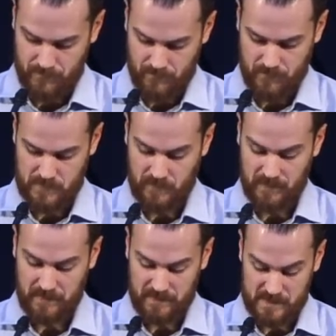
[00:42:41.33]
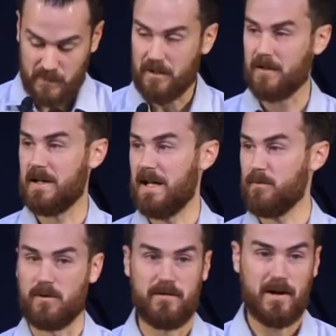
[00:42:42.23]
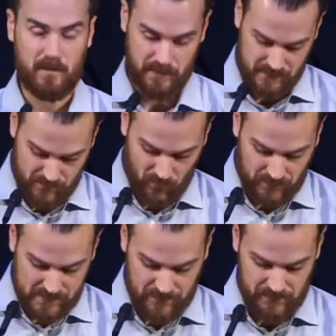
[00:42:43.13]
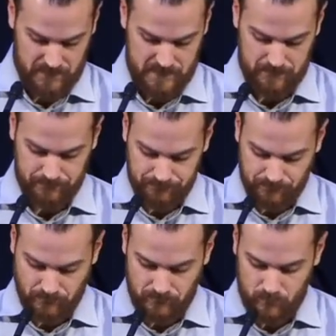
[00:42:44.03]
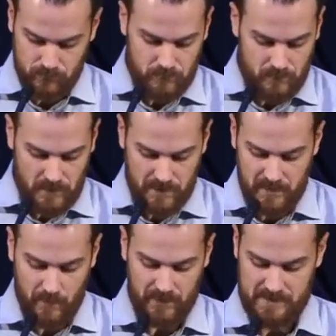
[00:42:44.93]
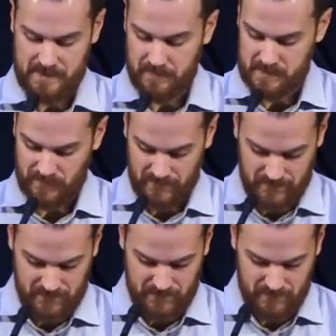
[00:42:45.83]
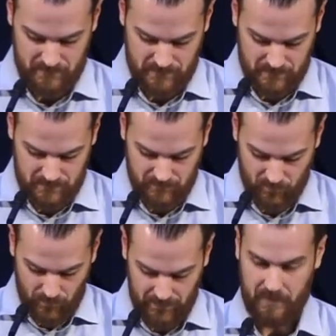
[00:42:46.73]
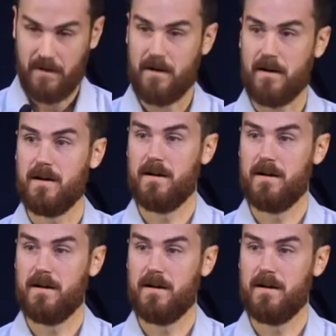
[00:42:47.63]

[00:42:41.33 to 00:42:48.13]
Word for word: so that the speaker can have more followers, more listeners. Think about a salesman. You ever bought a car?